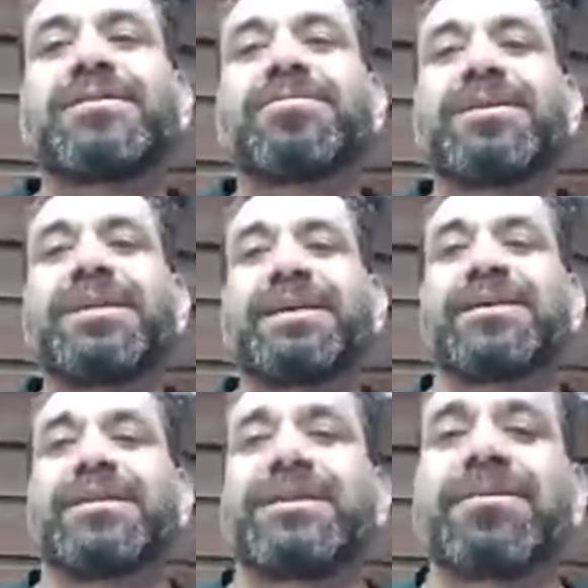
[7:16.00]
but I think
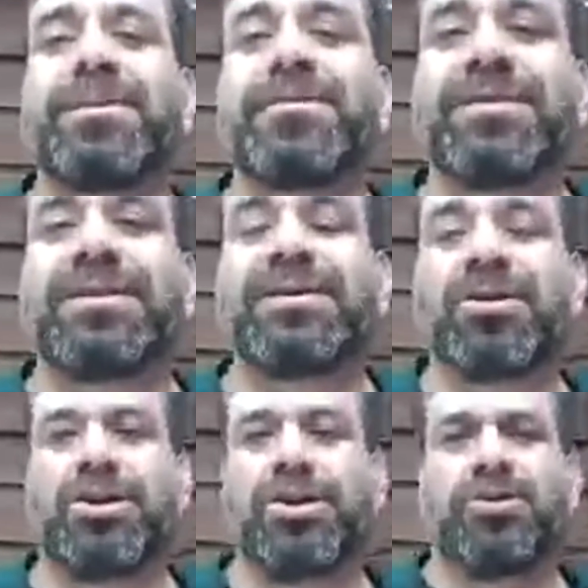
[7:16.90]
two things that are really
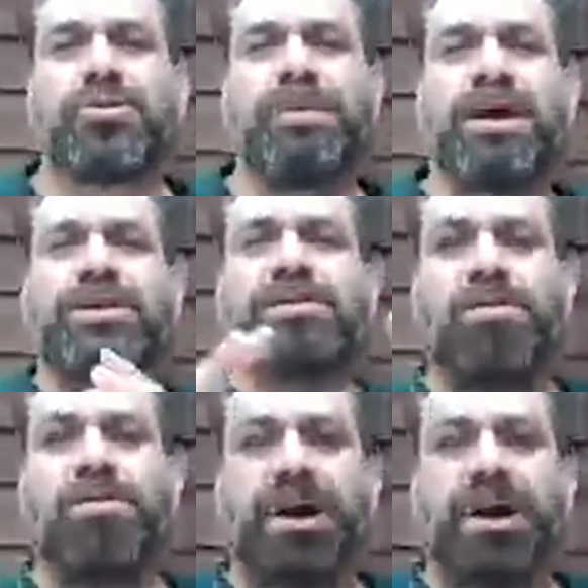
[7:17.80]
healing that we overlook are
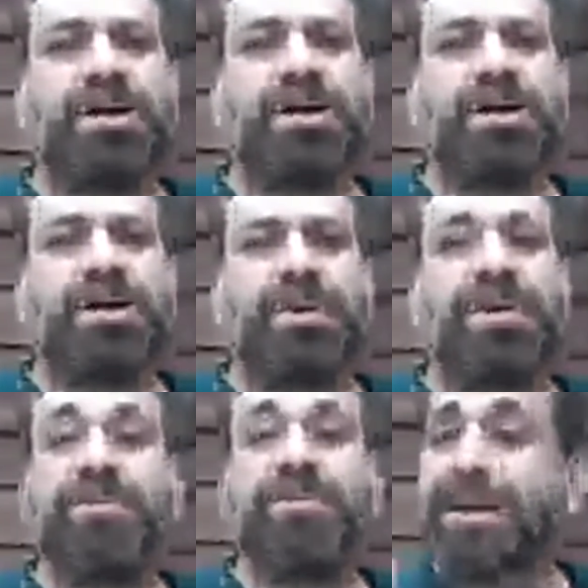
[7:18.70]
huge bodies of
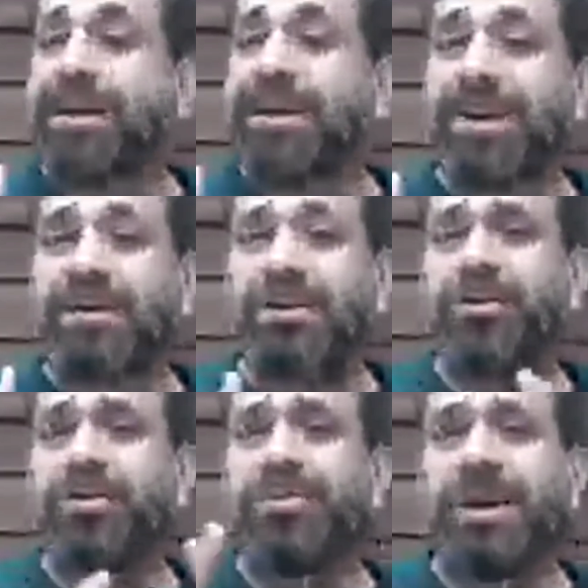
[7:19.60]
water. I don't know why. For me,
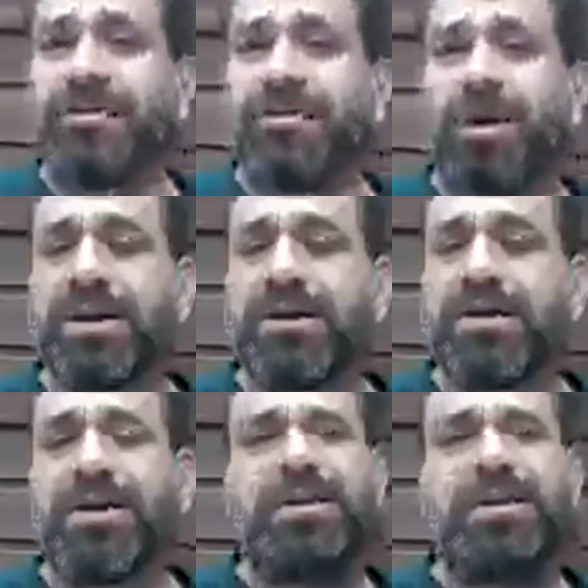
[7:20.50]
anyways, huge bodies of
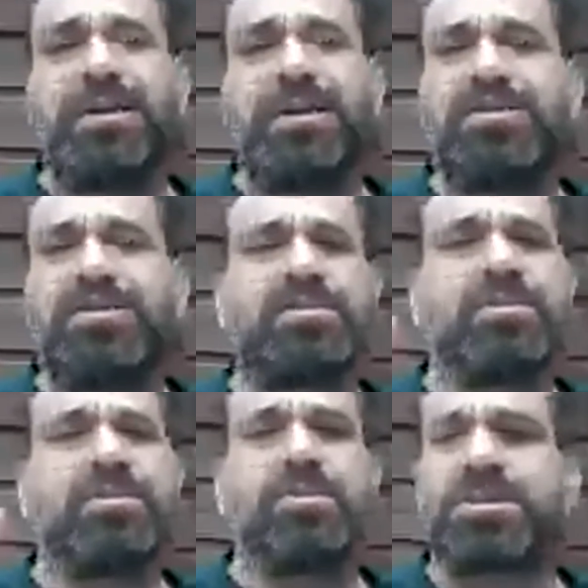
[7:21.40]
water,
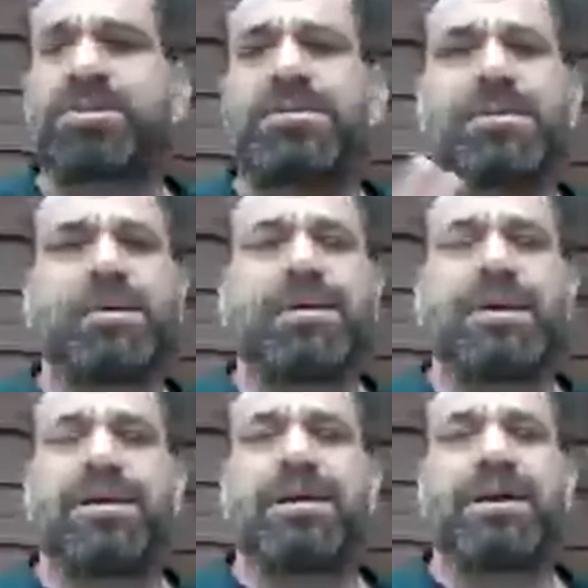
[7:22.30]
lakes, oceans,
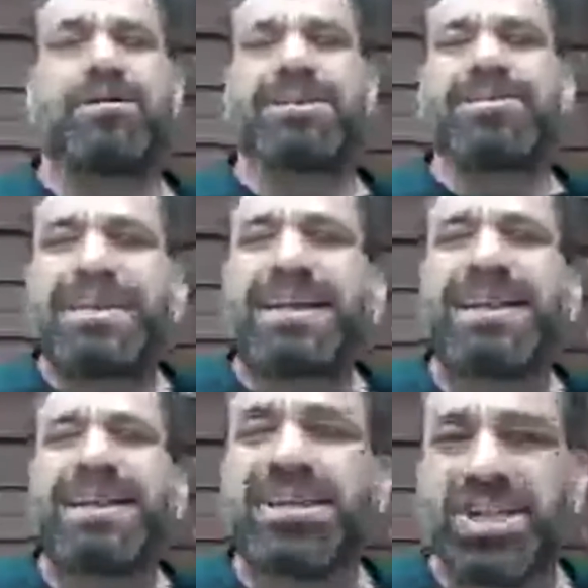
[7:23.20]

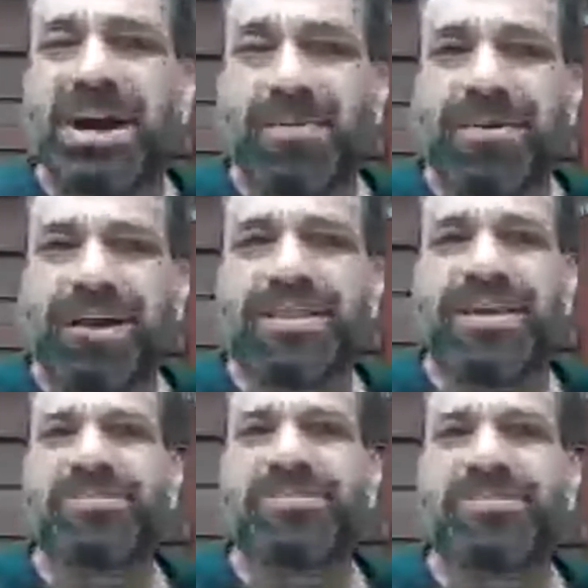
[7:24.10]
even taking like a
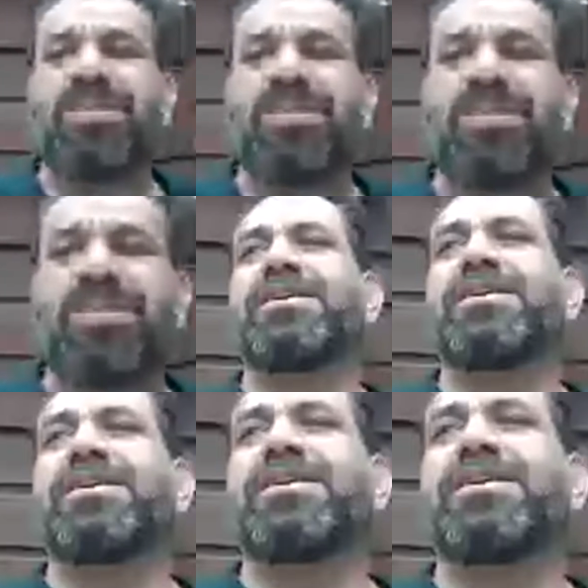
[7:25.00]
shower, I think can
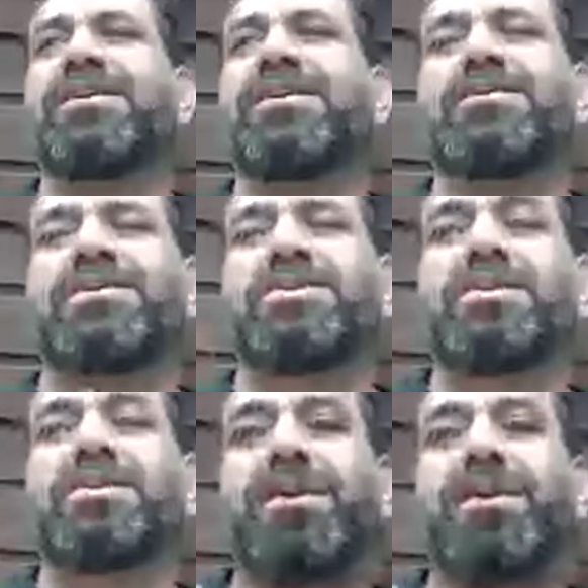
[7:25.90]
feel cathartic.
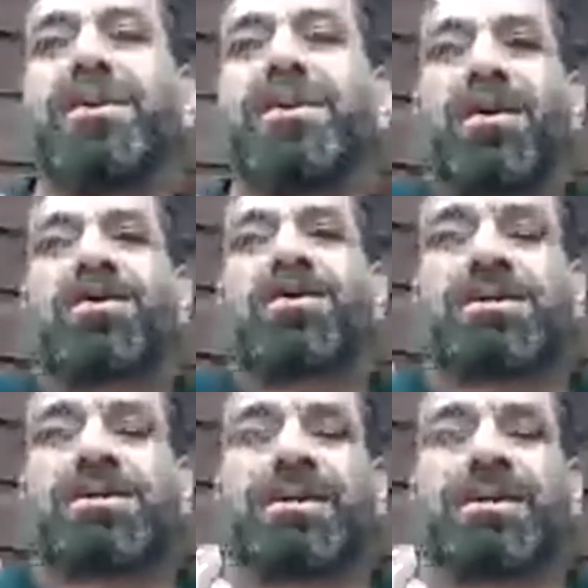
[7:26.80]
That for some reason, huge
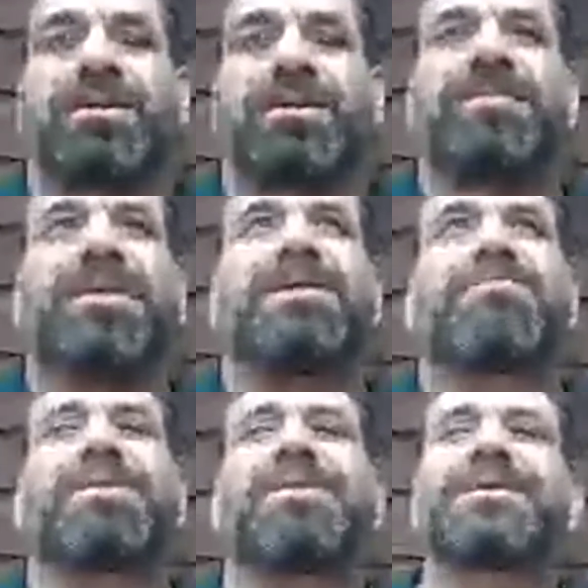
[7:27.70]
bodies of water are
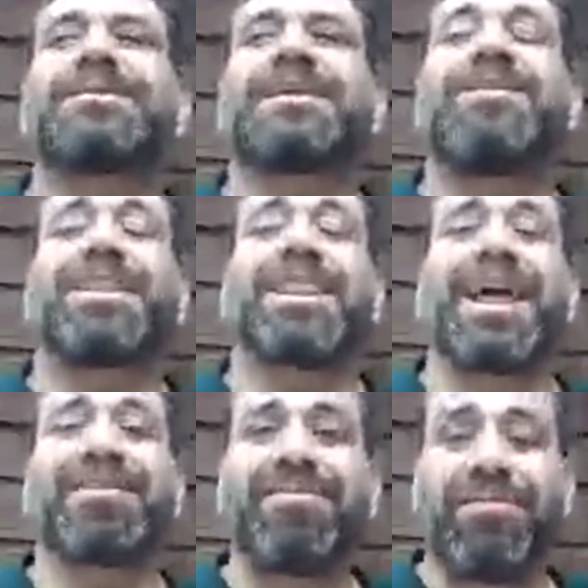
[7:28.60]
just cathartic. The
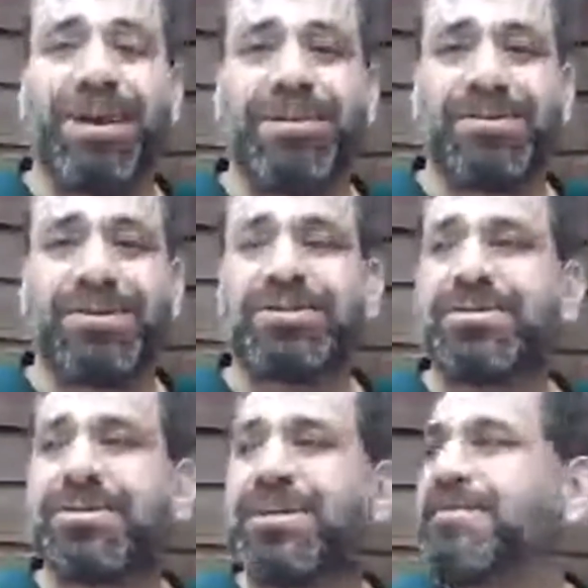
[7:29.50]
other thing is having
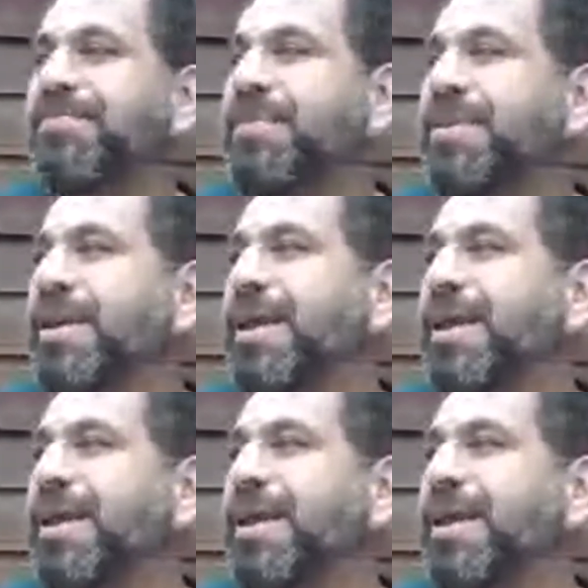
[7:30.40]
life around you.